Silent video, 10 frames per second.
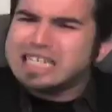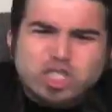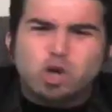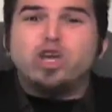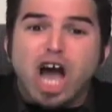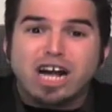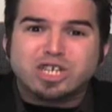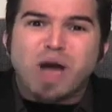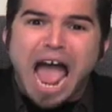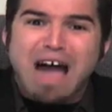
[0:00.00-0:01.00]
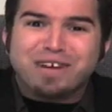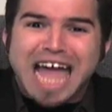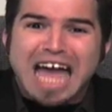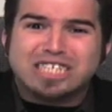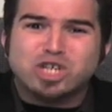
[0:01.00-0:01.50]
He's too young to have an
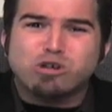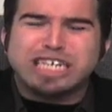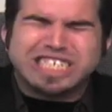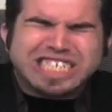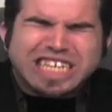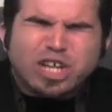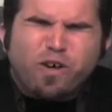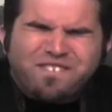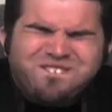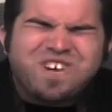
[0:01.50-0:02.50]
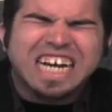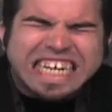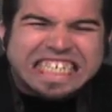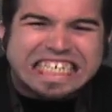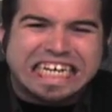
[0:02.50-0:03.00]
attitude. He's just a little
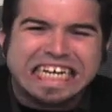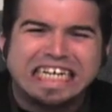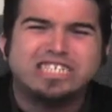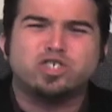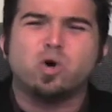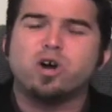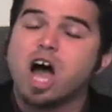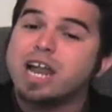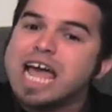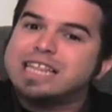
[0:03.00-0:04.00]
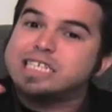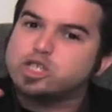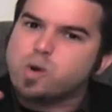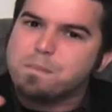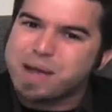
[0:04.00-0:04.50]
fucking kid, Zordon. This
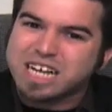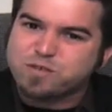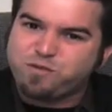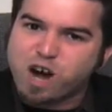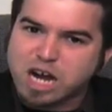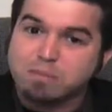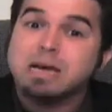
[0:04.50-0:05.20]
is your biggest fuck